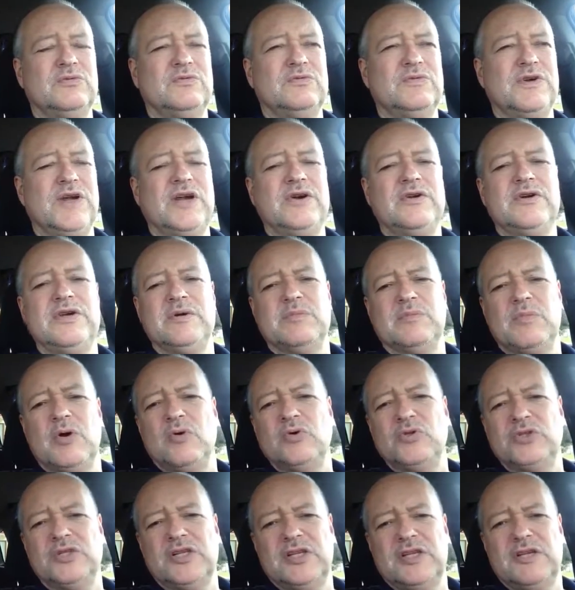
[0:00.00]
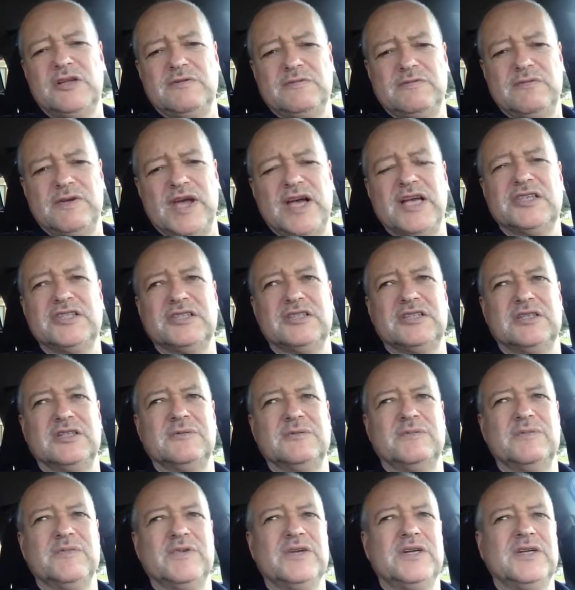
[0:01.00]
very emotionally invested.
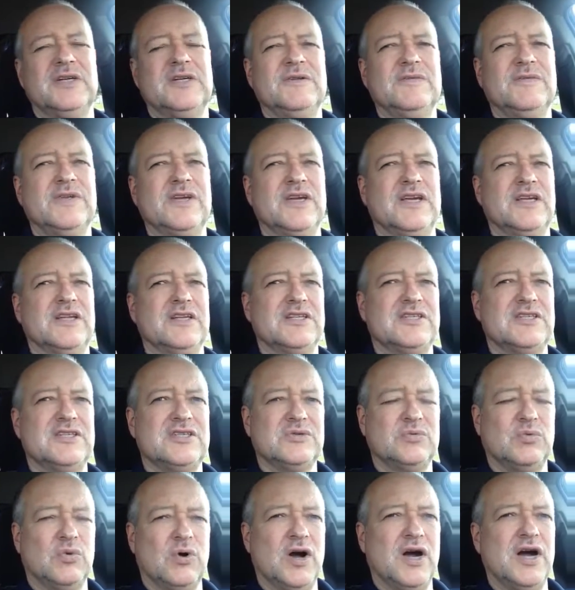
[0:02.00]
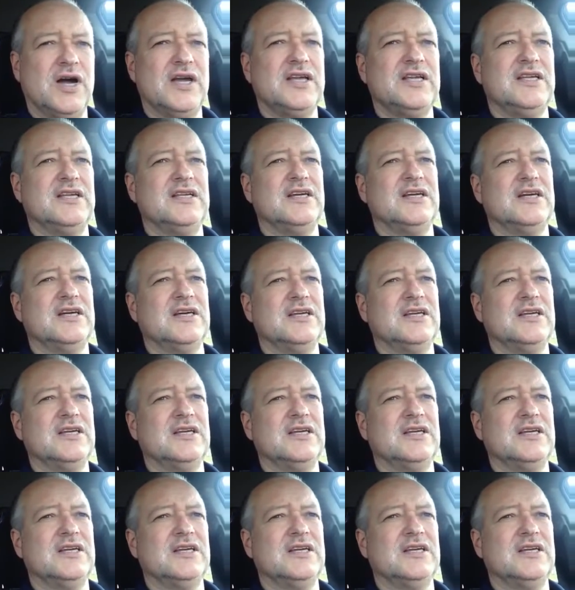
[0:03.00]
Again, this is why